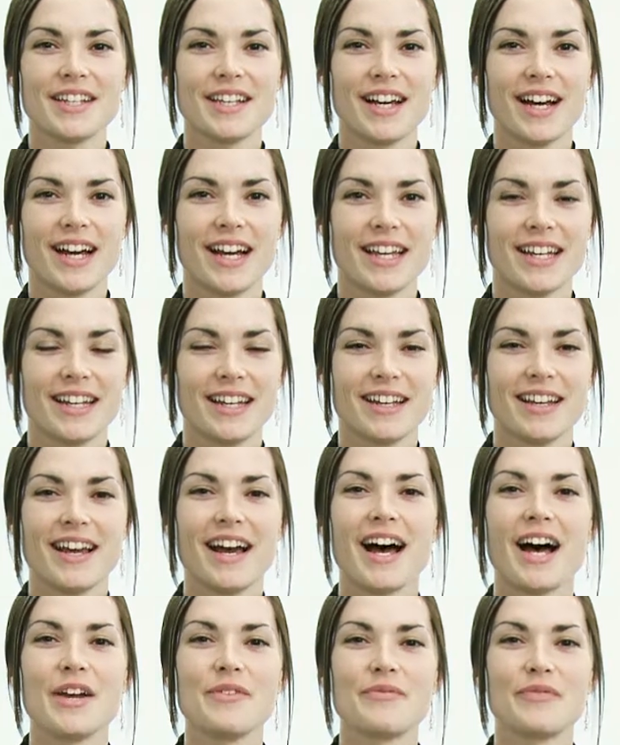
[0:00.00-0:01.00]
guide.
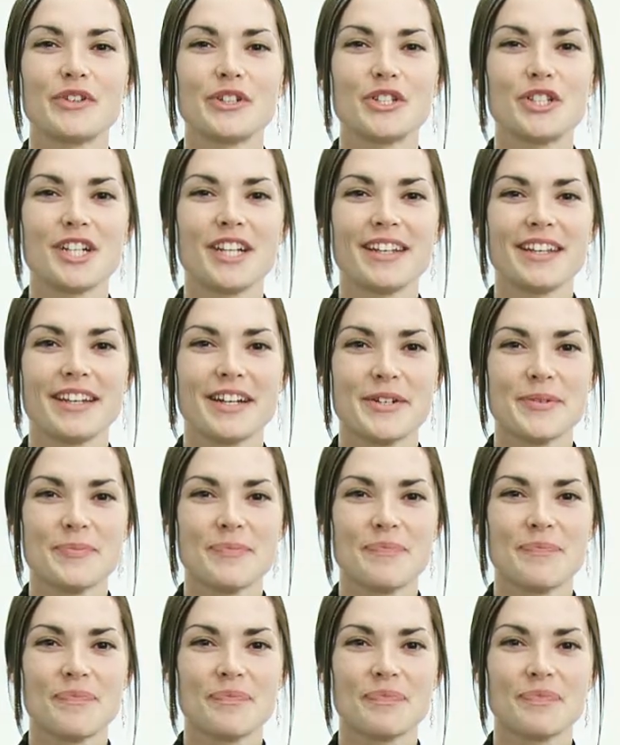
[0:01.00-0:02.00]
I'm Virginia.
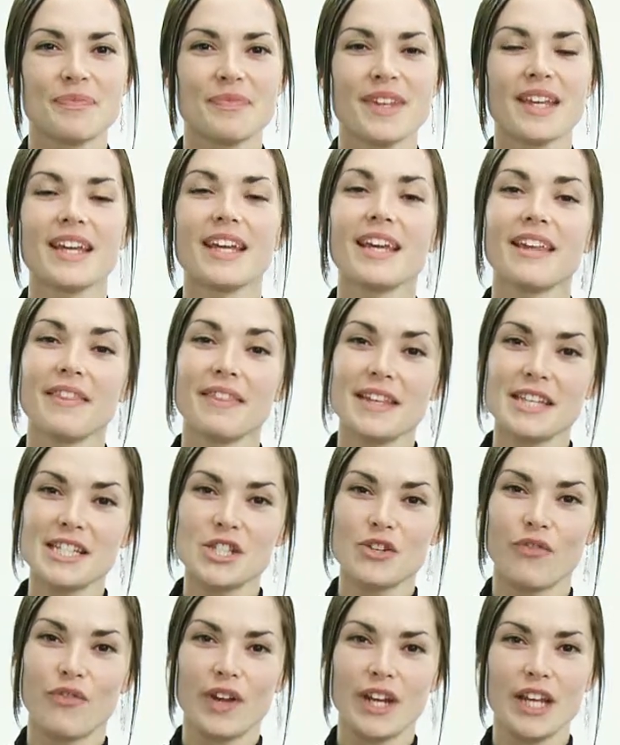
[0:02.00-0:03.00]
In this
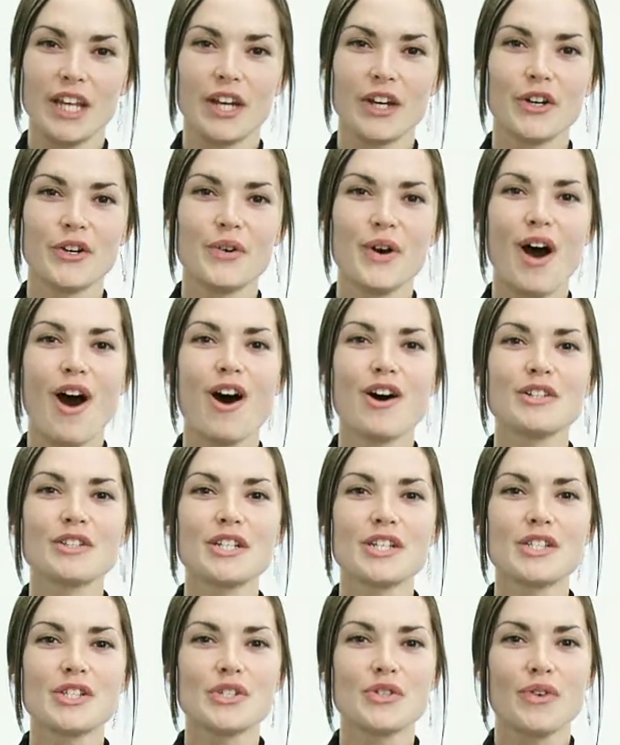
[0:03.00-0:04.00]
video, I'll
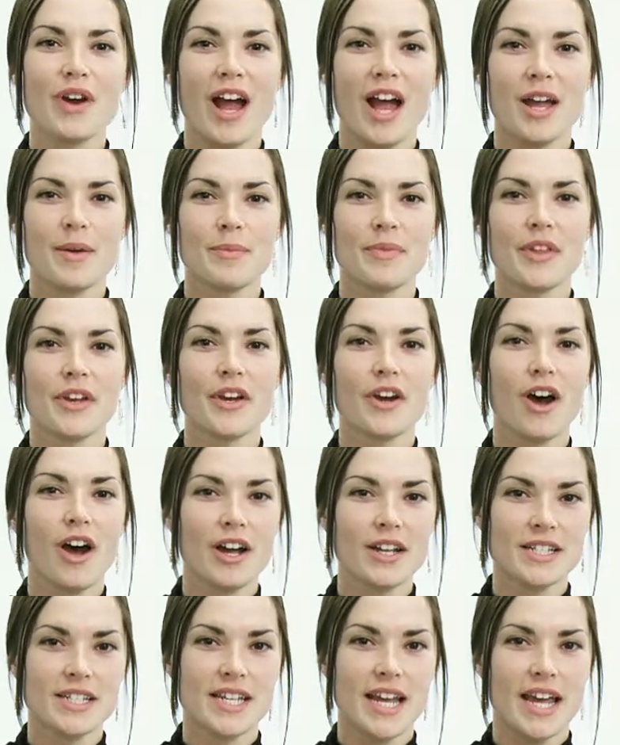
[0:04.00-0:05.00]
describe the
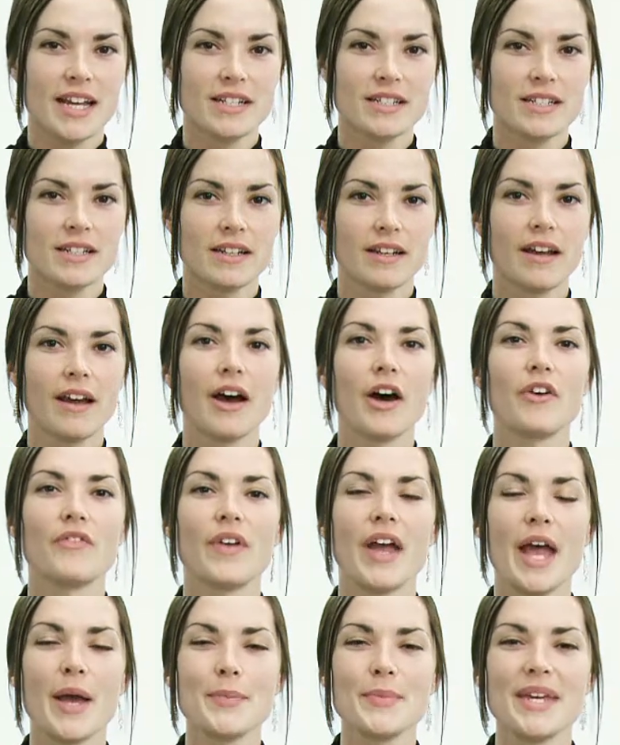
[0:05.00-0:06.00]
content of
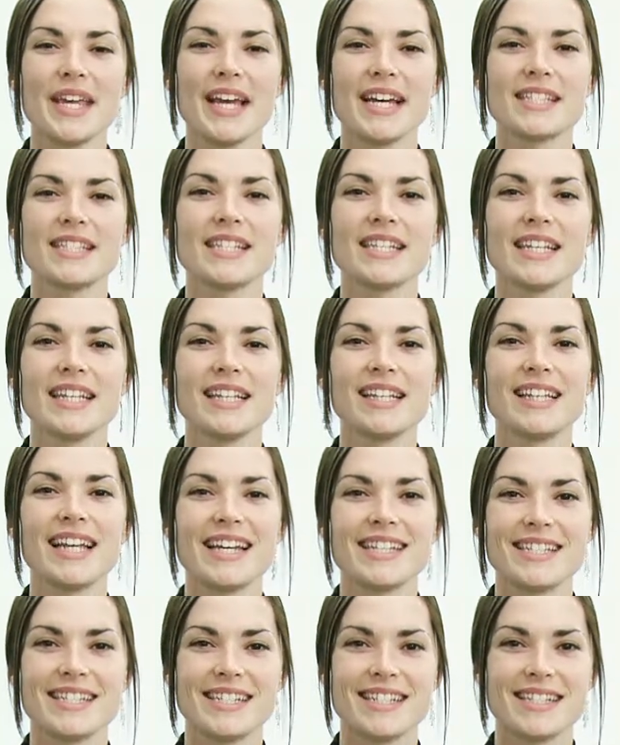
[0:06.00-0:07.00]
MES
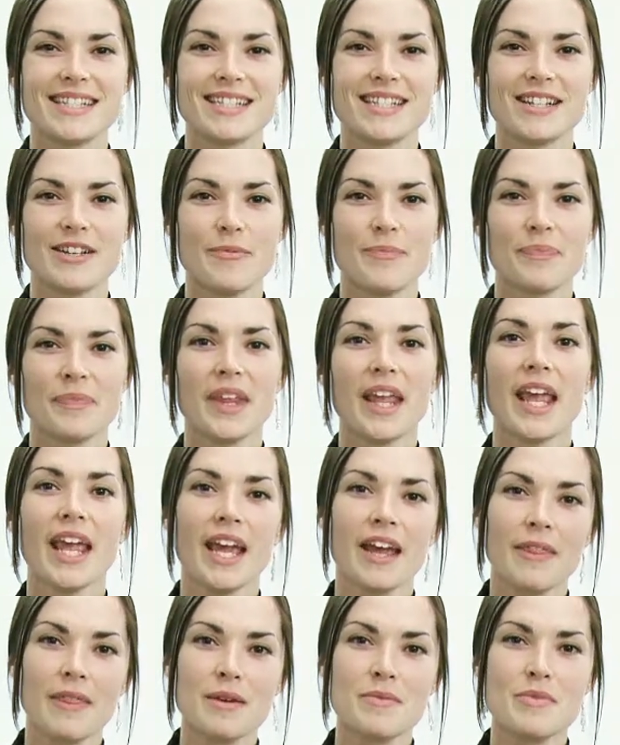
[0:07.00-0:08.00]
eLessons
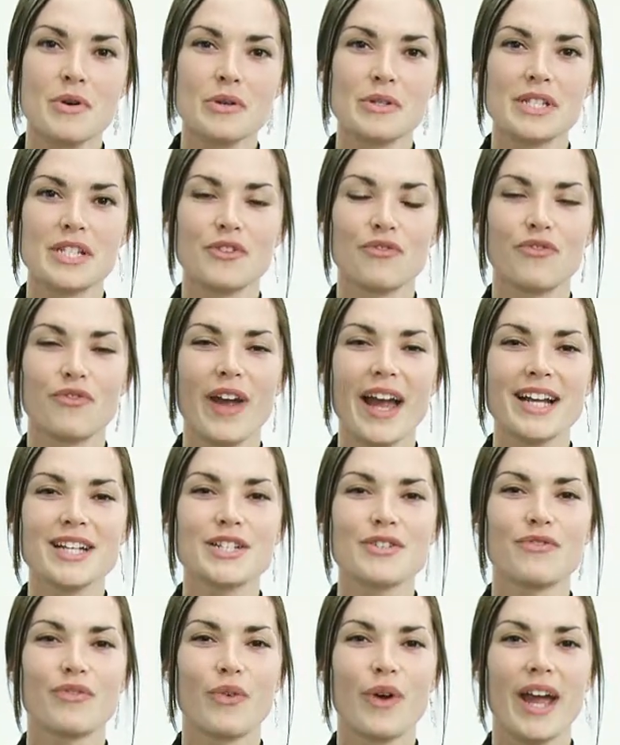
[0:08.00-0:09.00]
and the most
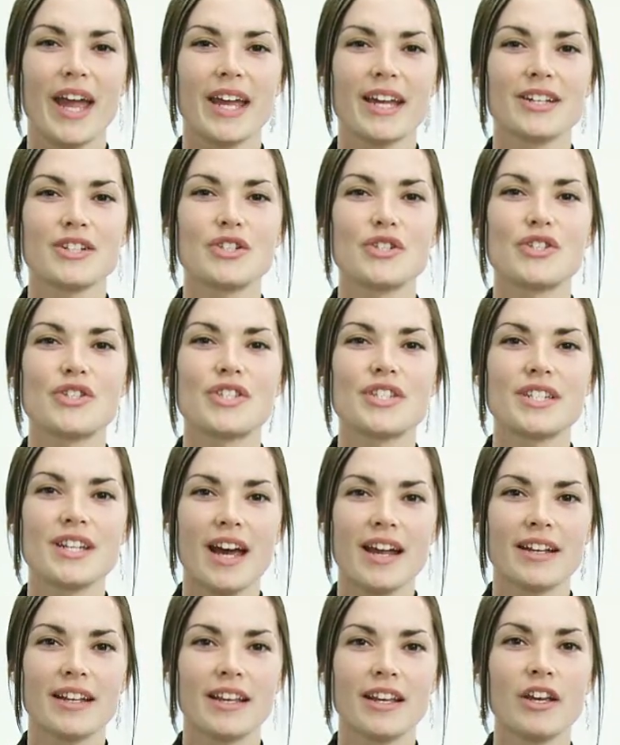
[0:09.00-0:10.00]
effective way to
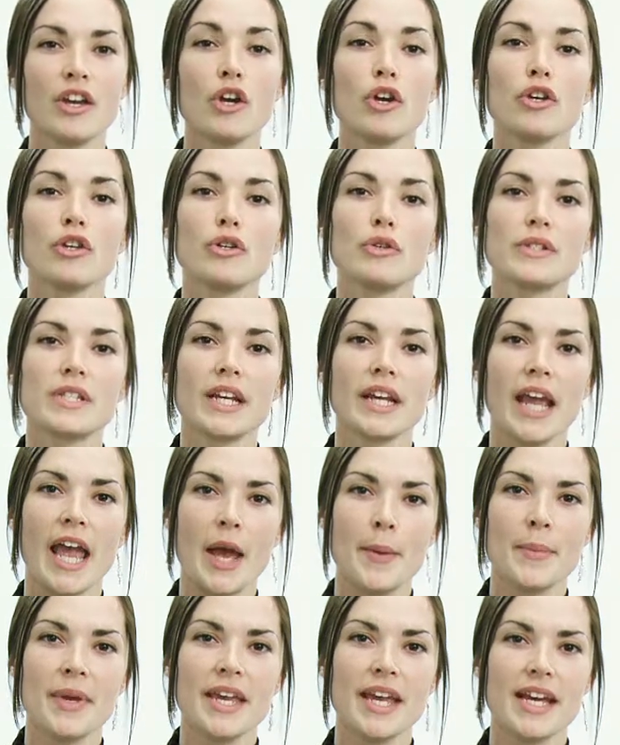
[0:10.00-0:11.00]
study using
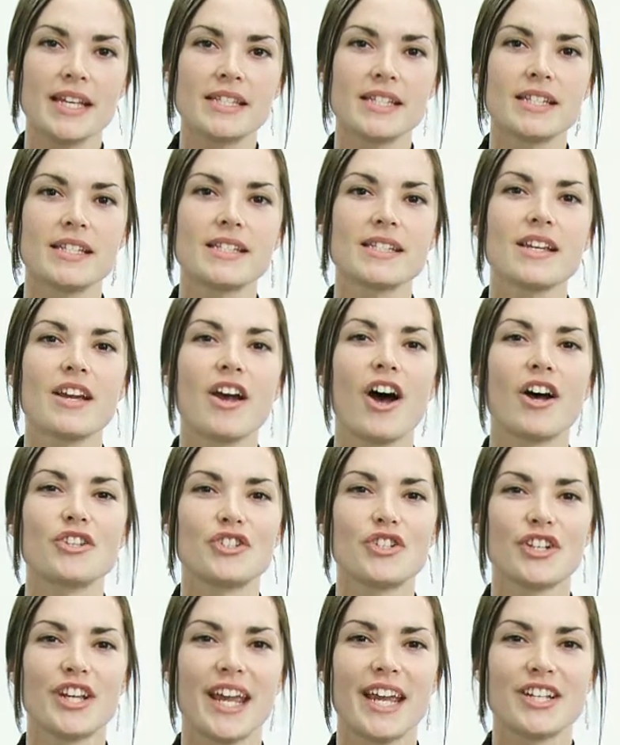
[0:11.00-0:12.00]
MES's
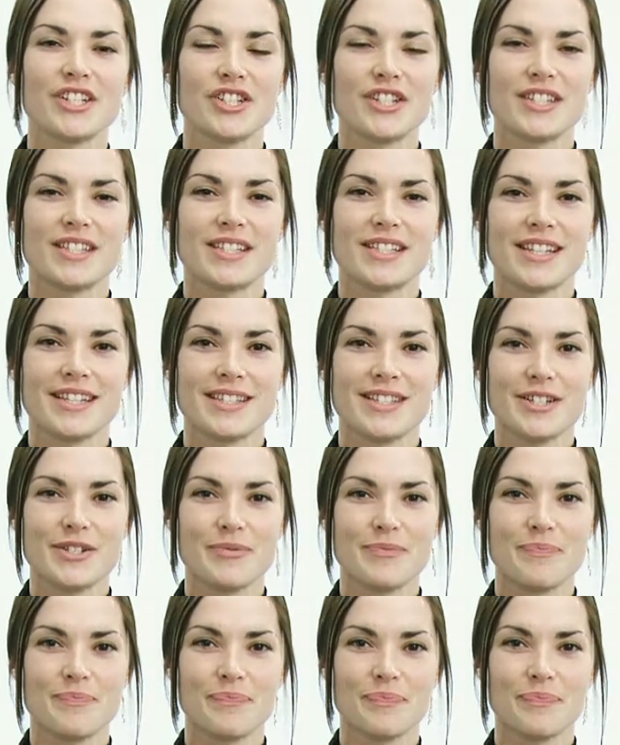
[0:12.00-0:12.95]
conjugation system.